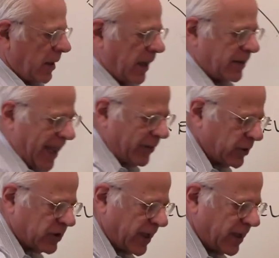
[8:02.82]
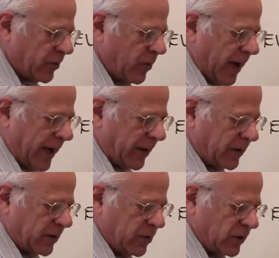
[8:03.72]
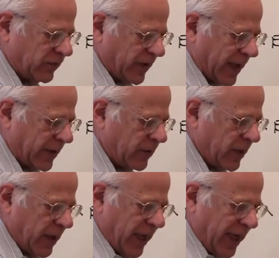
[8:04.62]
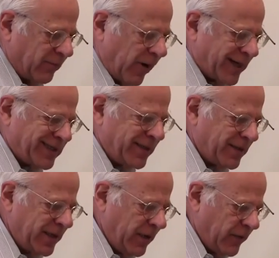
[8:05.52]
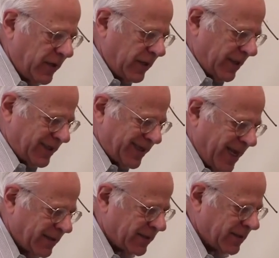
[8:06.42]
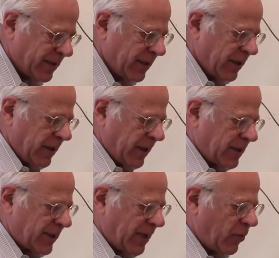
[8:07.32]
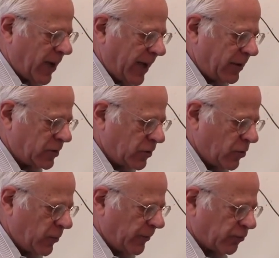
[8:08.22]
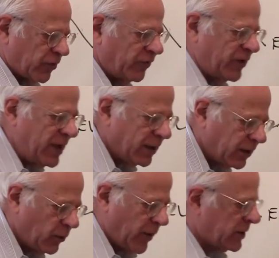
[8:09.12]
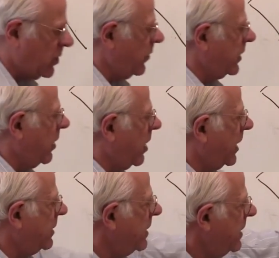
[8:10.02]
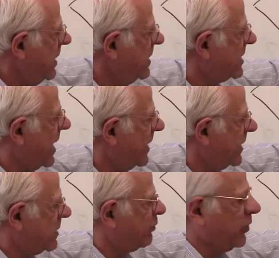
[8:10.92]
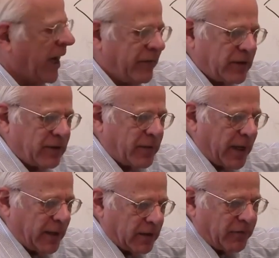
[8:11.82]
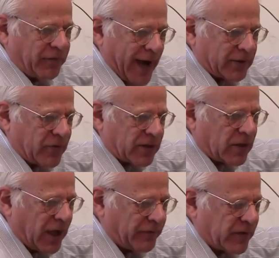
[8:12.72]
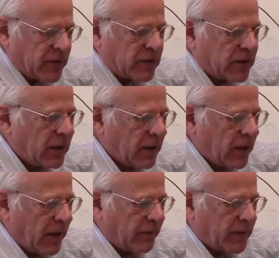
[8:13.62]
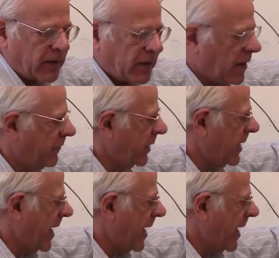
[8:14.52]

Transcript: and that which they acquire, the use value. And Marxian theory, in a sense, is a way to reveal what's going on inside this private domain, the factories and offices of the